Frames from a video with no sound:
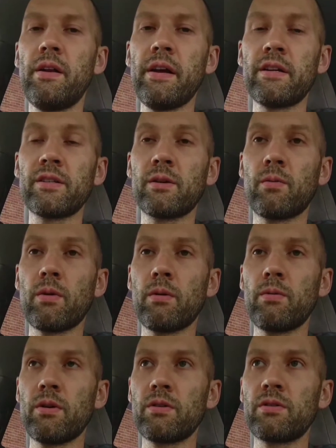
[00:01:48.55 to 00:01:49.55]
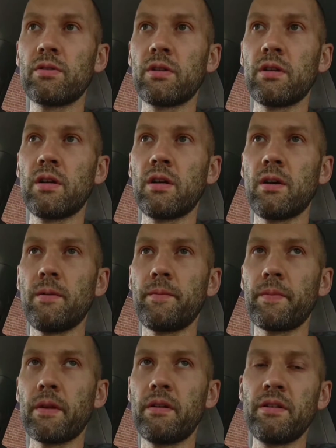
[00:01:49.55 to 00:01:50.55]
Next thing was
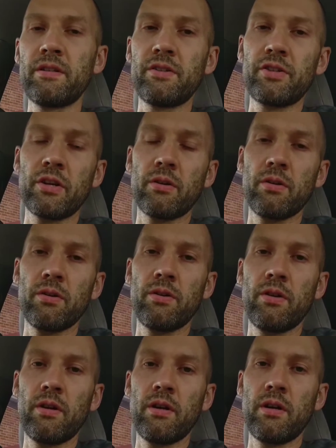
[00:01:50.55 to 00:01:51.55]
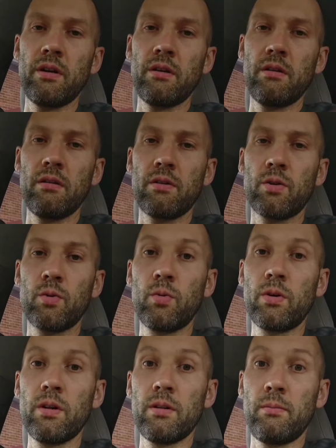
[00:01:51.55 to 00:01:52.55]
researching on
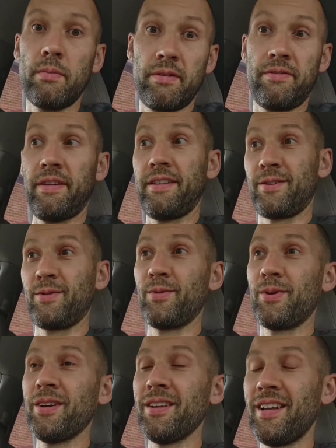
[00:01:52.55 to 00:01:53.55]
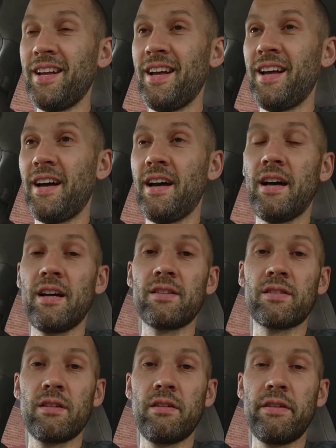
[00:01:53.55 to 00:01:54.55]
Google, my friend Google,
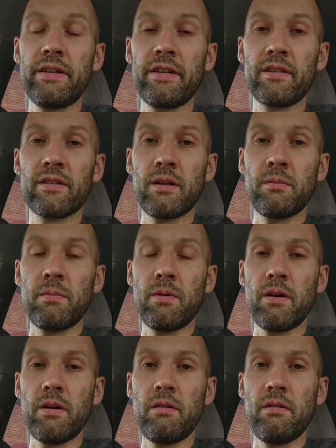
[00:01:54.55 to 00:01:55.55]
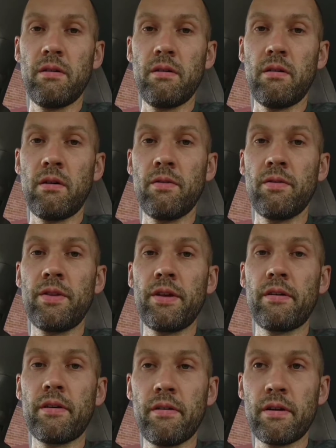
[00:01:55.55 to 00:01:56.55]
reading some on
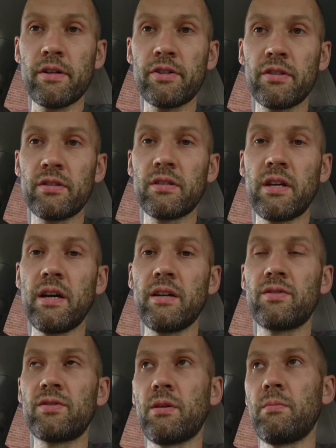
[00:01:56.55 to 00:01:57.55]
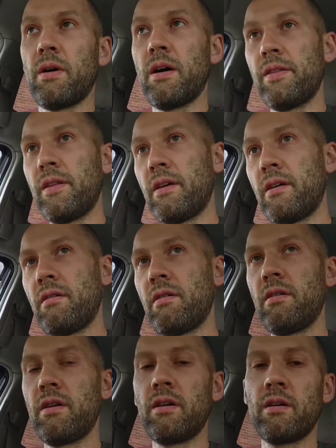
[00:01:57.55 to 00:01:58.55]
the Russian side, some
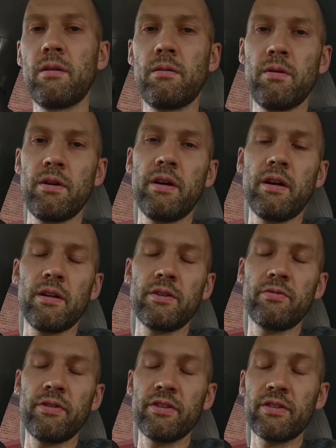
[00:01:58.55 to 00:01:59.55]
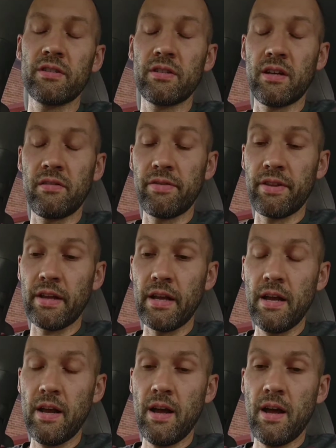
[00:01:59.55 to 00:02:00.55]
other English versions and everything,
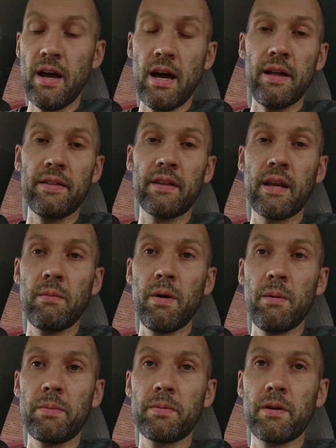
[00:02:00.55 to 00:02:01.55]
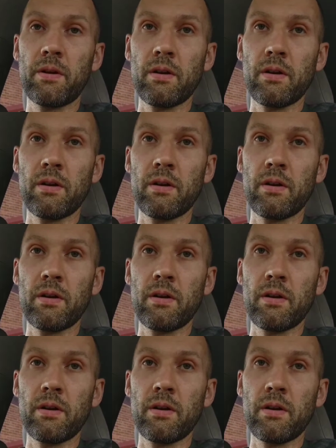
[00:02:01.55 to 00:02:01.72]
and came up with the